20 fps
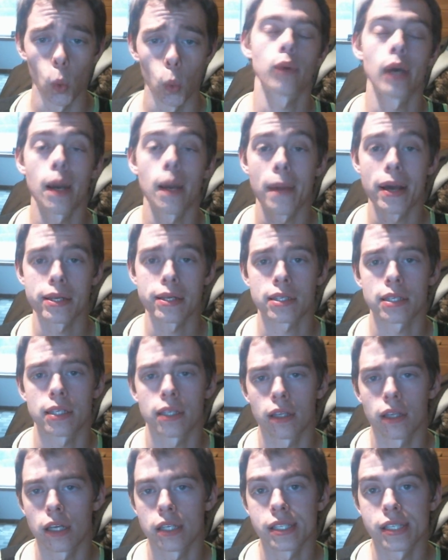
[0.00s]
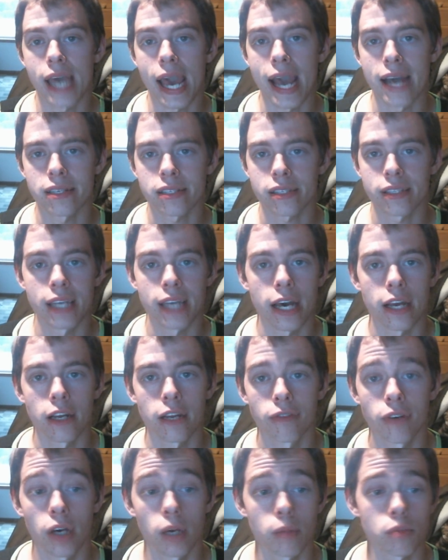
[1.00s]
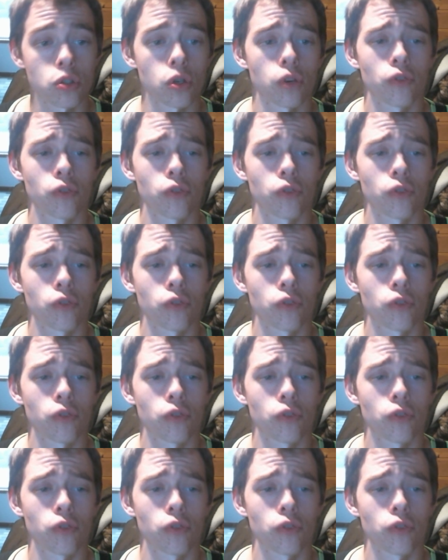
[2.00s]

By the way, I'm ask it's ask.fm,